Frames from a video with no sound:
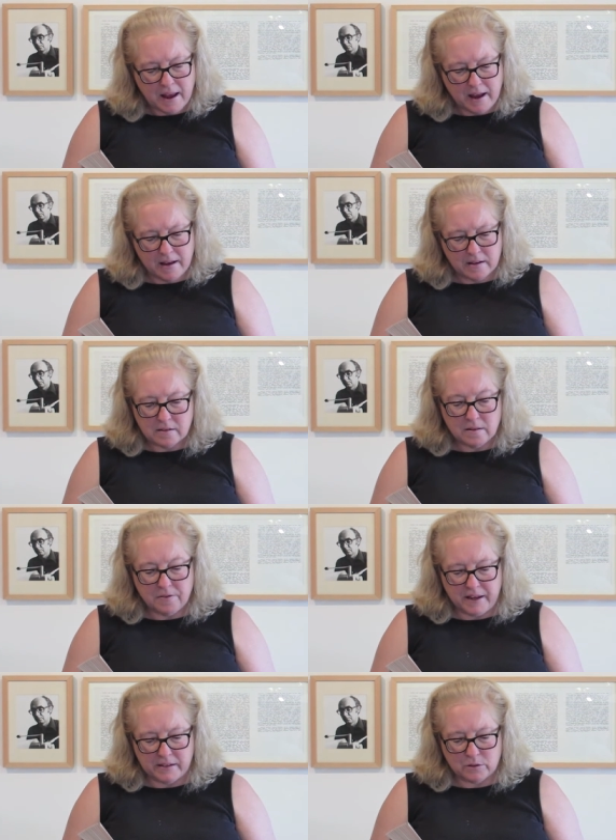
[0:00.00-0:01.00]
and,
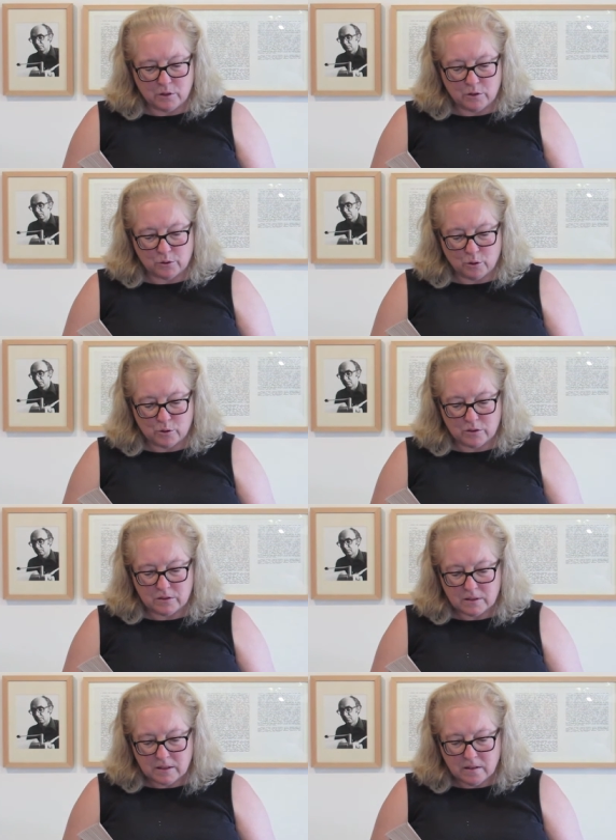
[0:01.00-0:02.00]
thanks to the
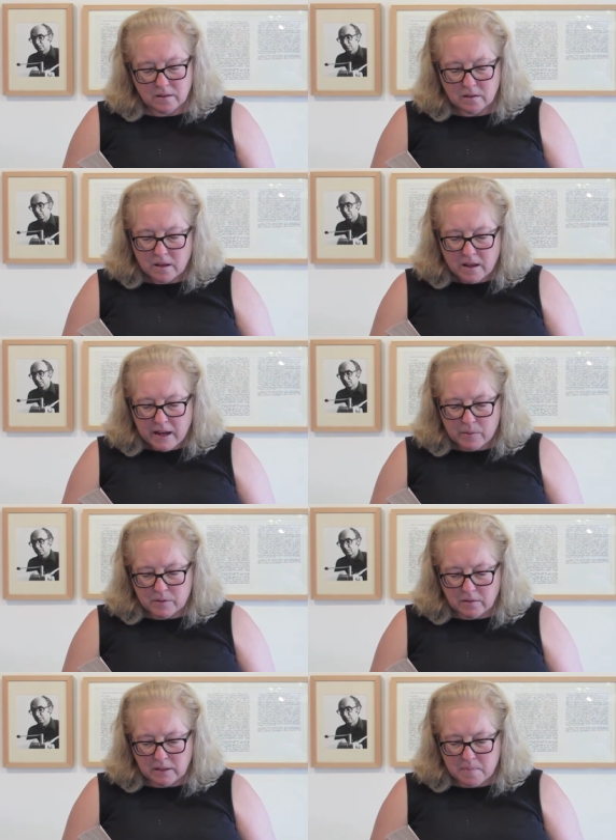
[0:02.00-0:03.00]
surgeon's skill, it was
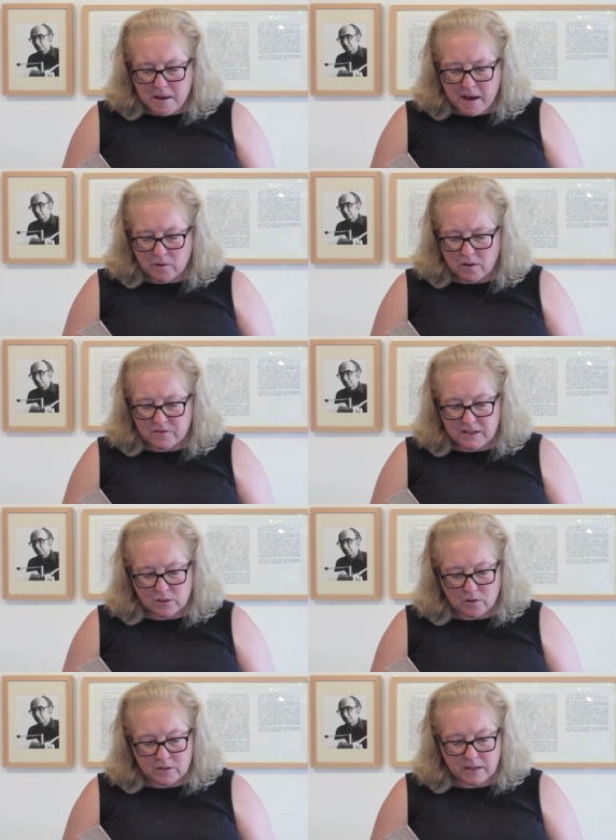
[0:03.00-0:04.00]
only a matter of
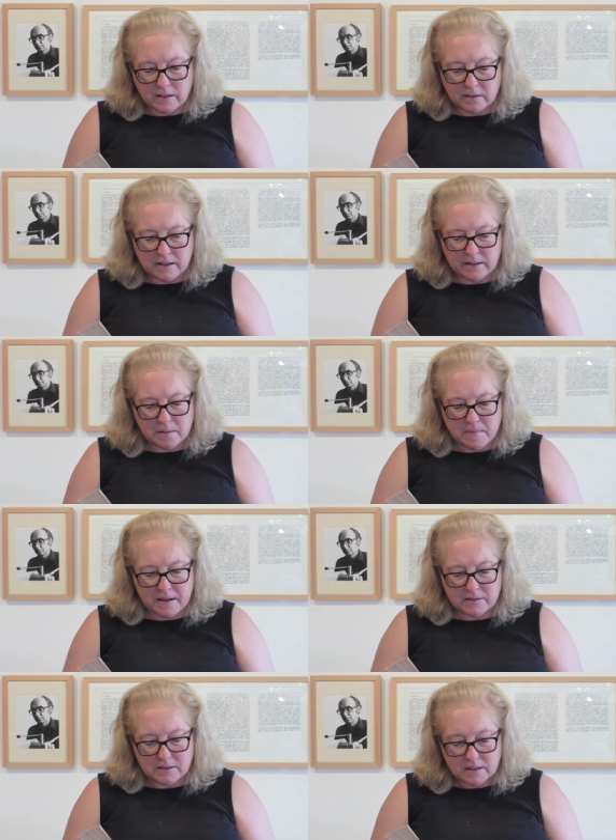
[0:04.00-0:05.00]
disarticulating the
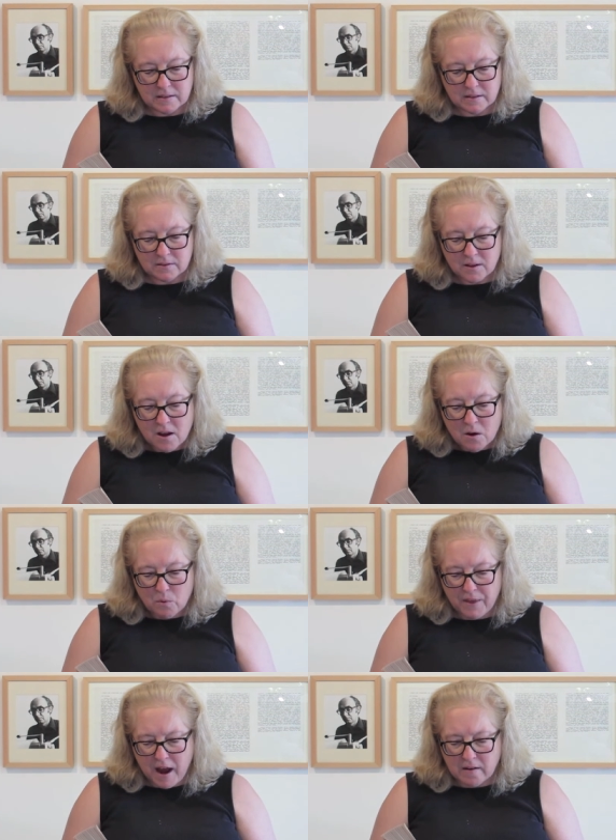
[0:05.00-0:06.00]
man's tendons
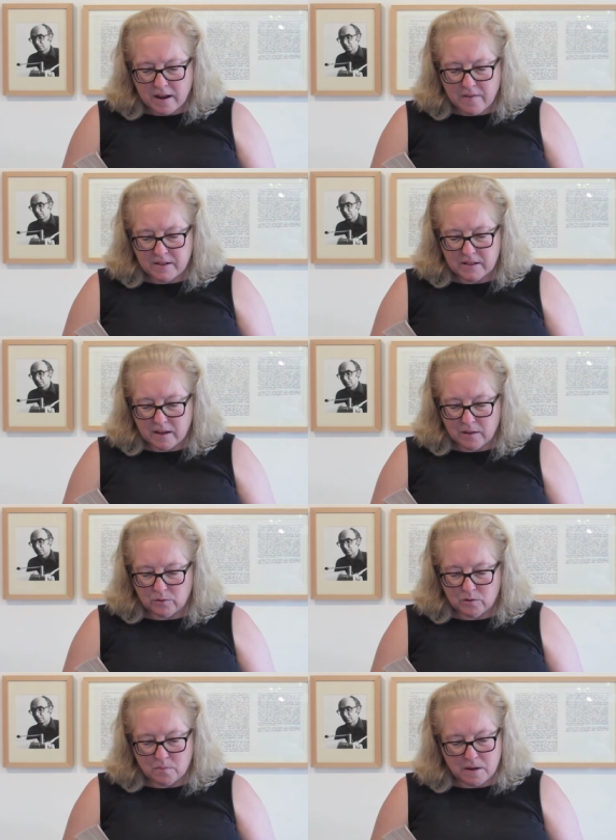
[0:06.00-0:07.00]
without having to cut
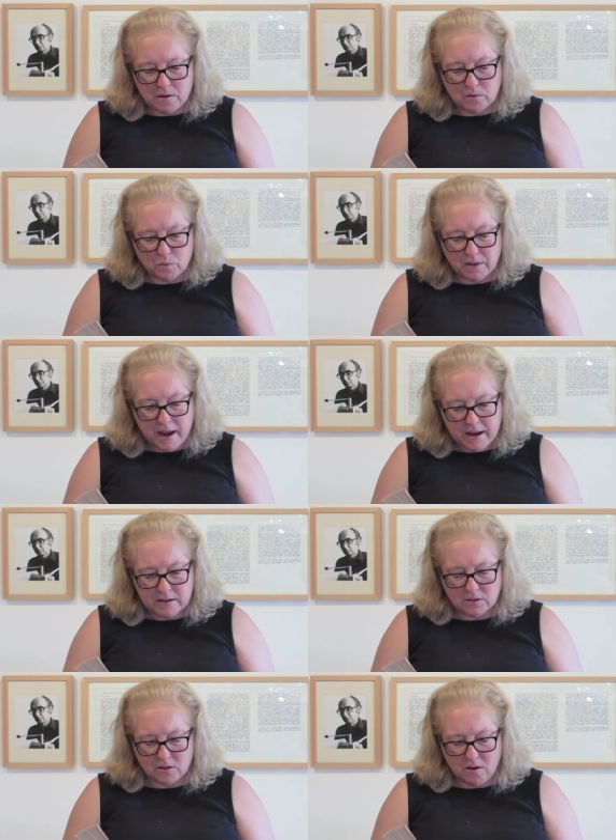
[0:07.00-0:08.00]
through the bone with a
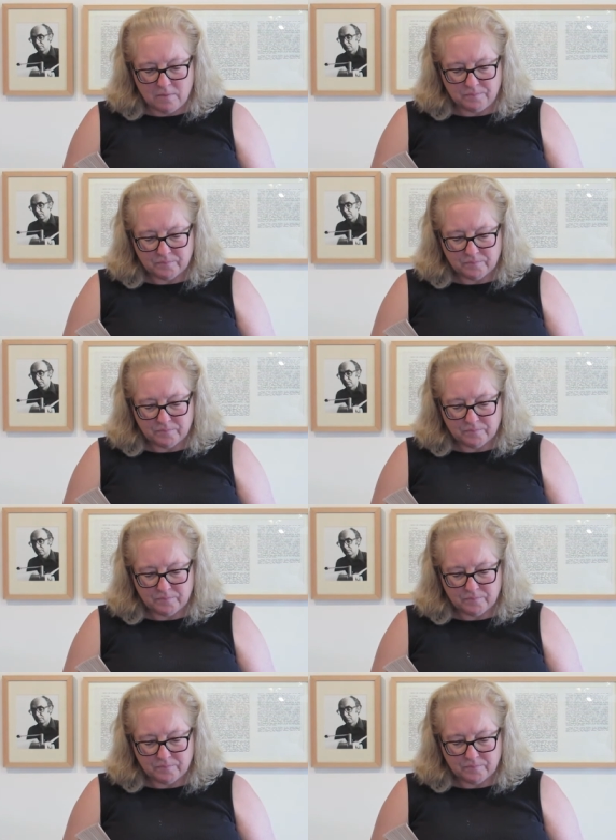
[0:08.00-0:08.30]
handsaw.